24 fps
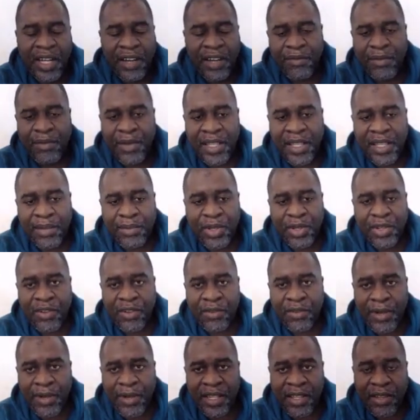I've made a bit
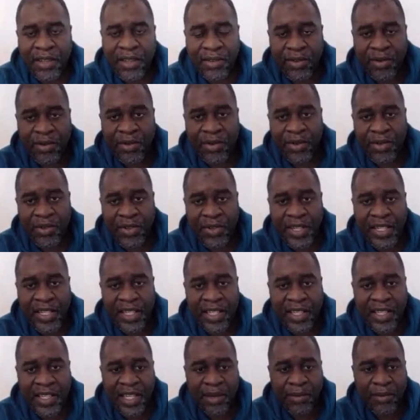of money through
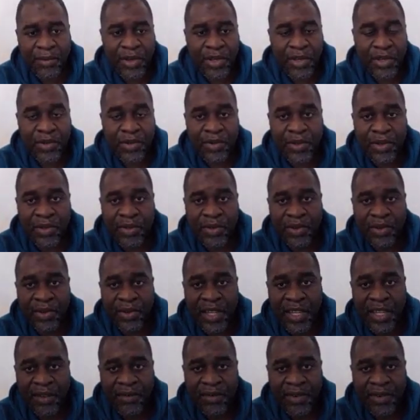trading. Now I'm going to
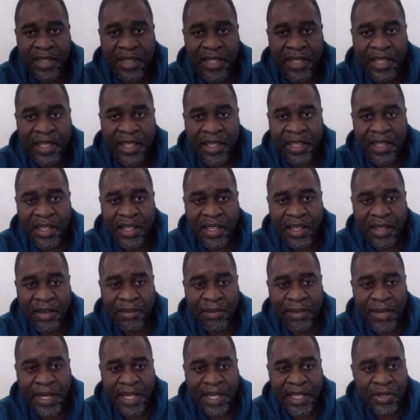withdraw
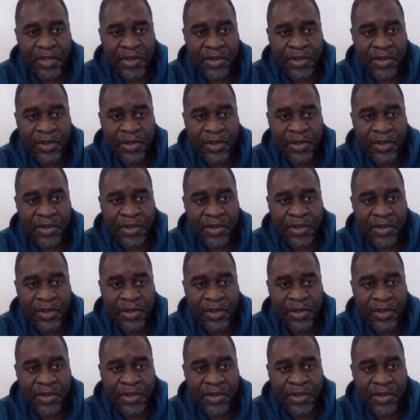everything back.